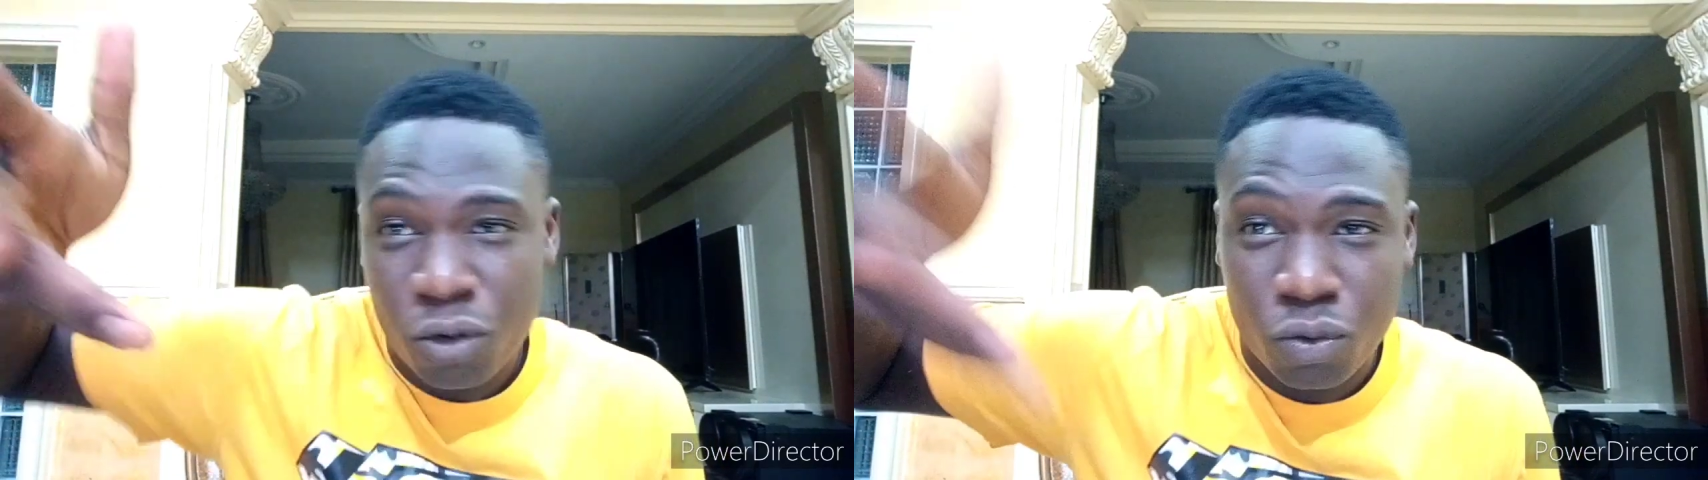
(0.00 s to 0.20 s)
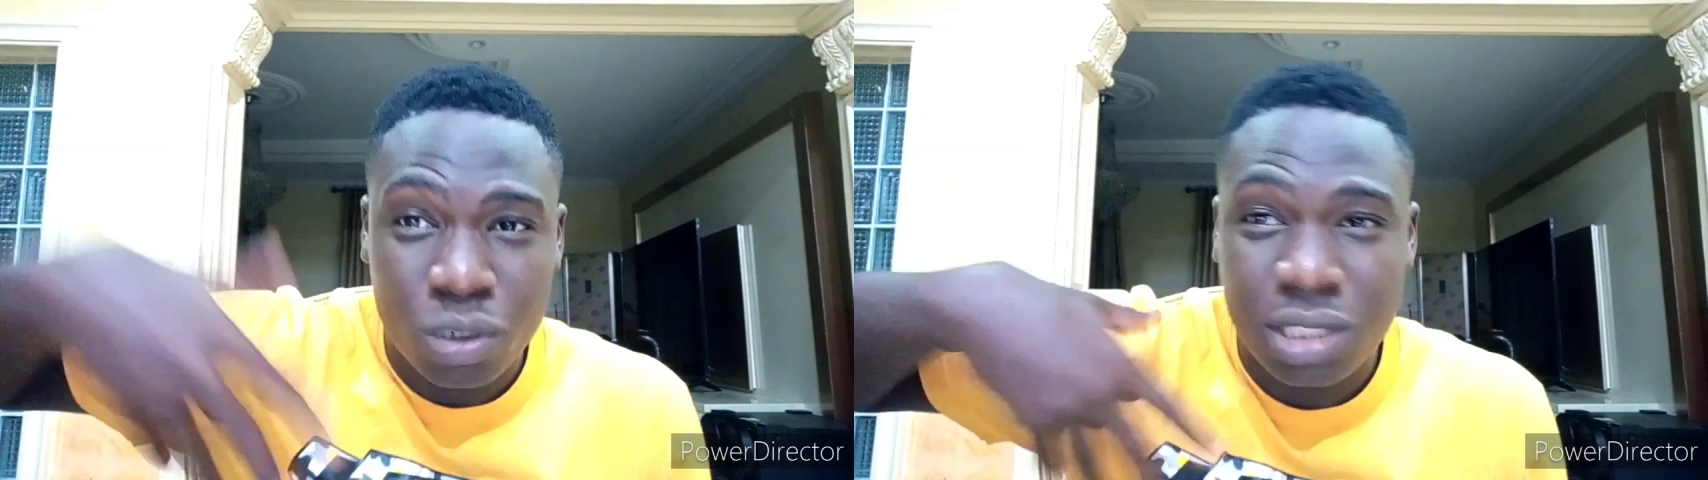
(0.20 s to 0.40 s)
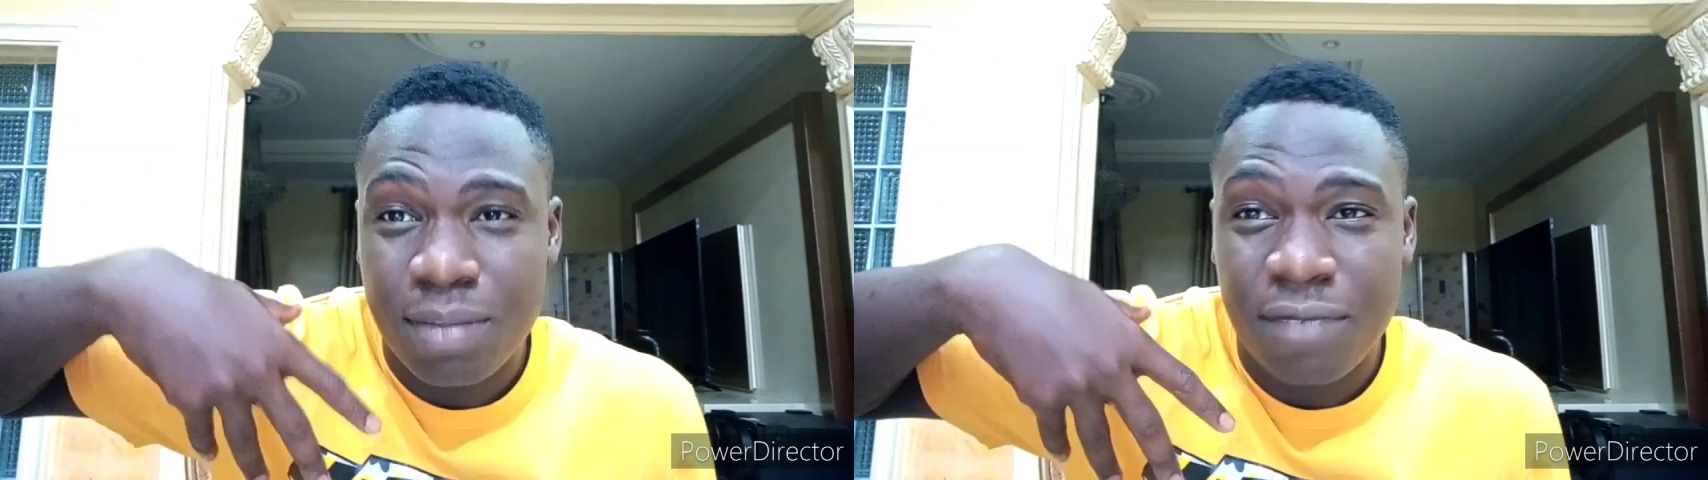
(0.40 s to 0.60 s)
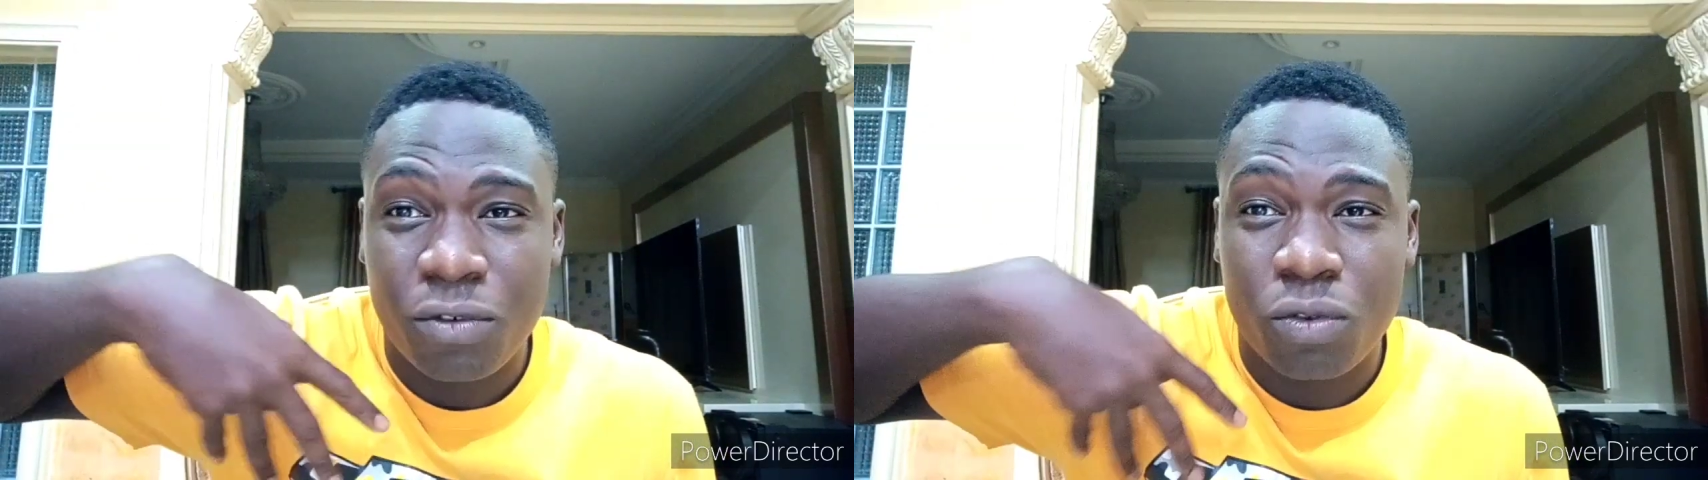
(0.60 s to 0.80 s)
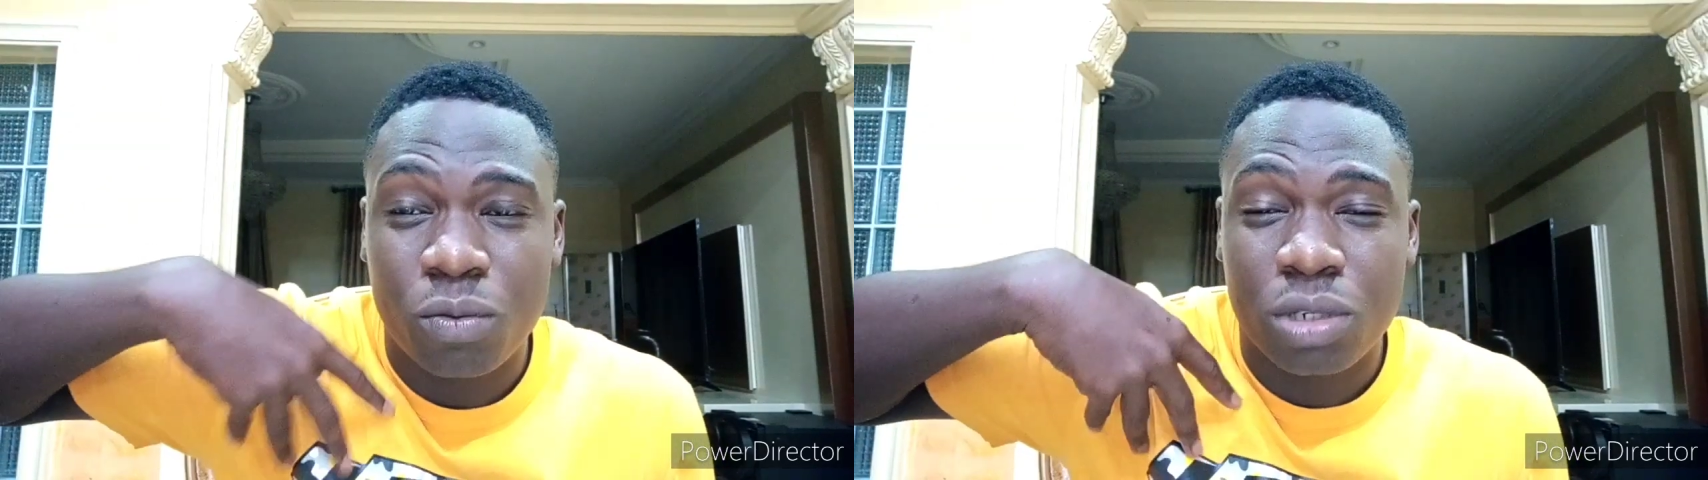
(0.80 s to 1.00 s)
fun watching my
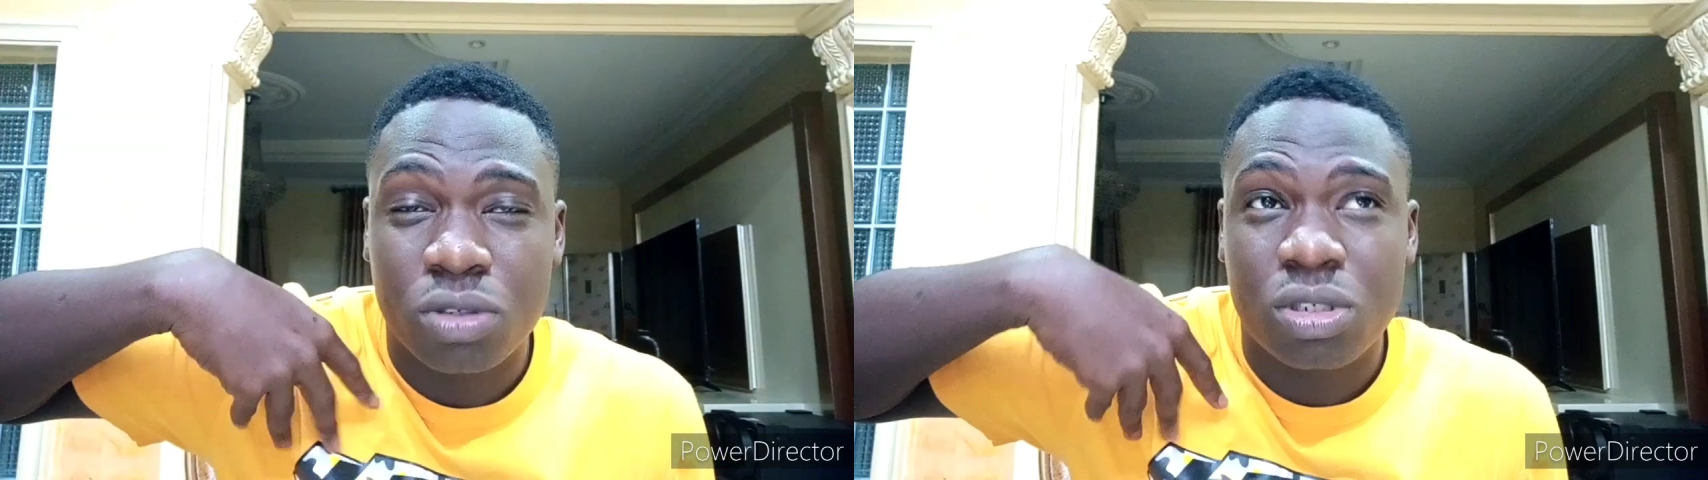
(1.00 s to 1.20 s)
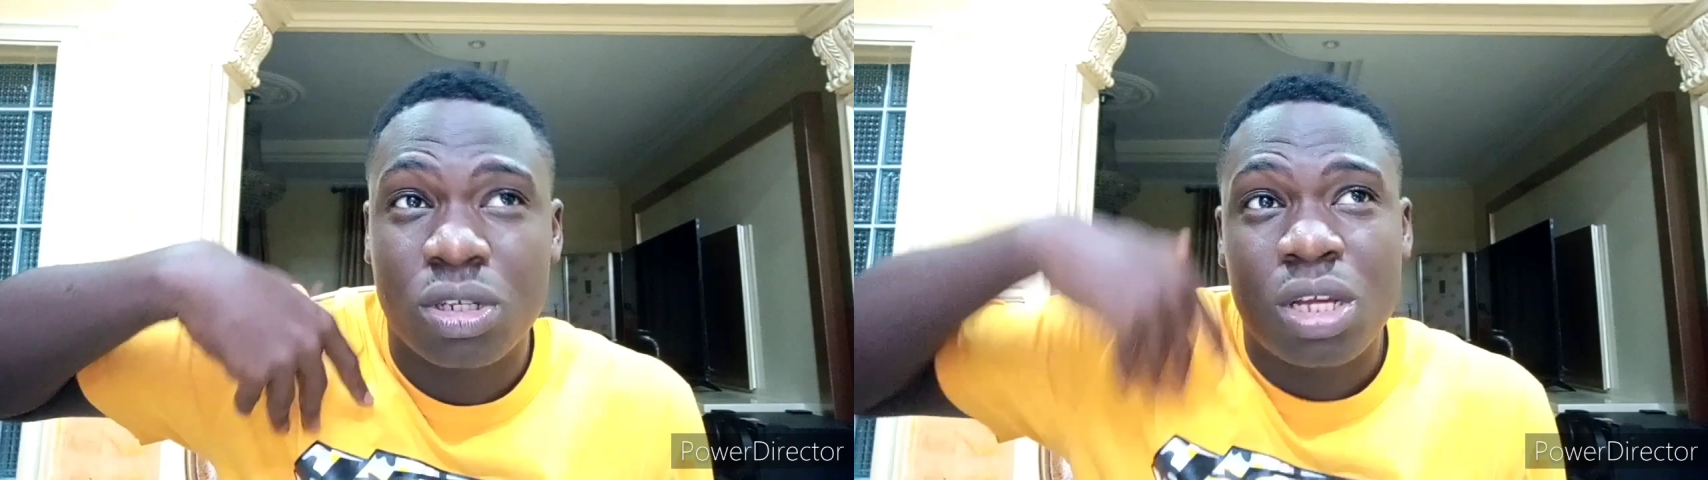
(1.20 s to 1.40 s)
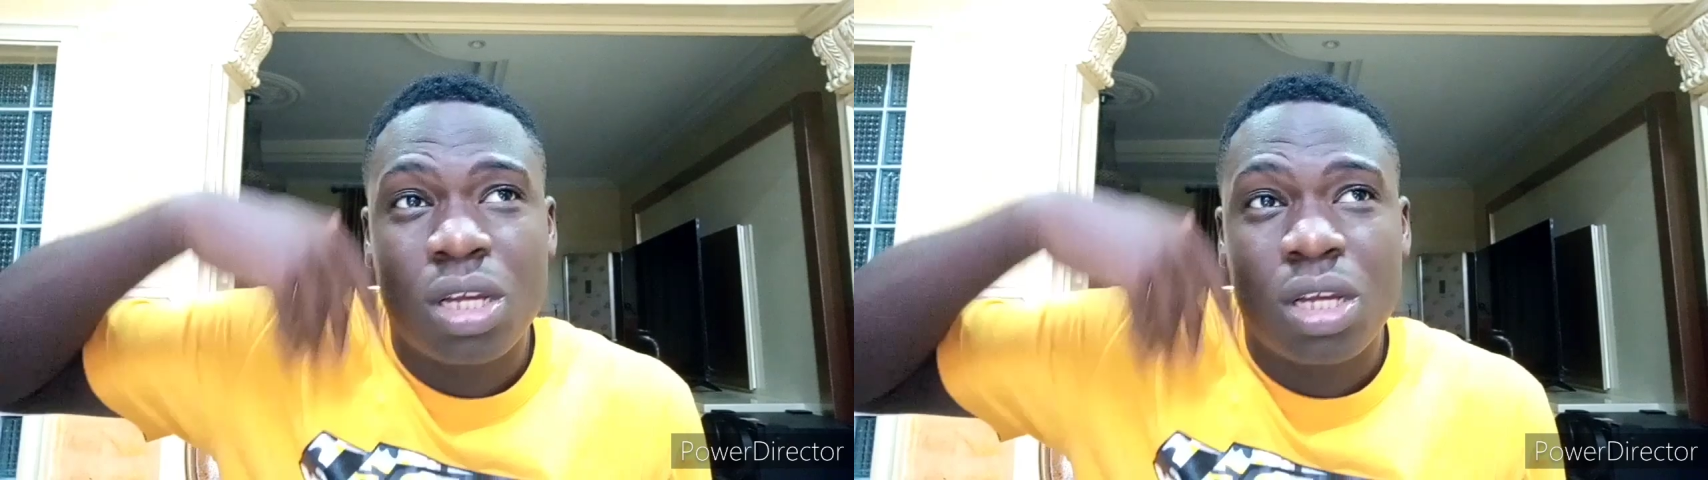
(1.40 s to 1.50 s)
video, because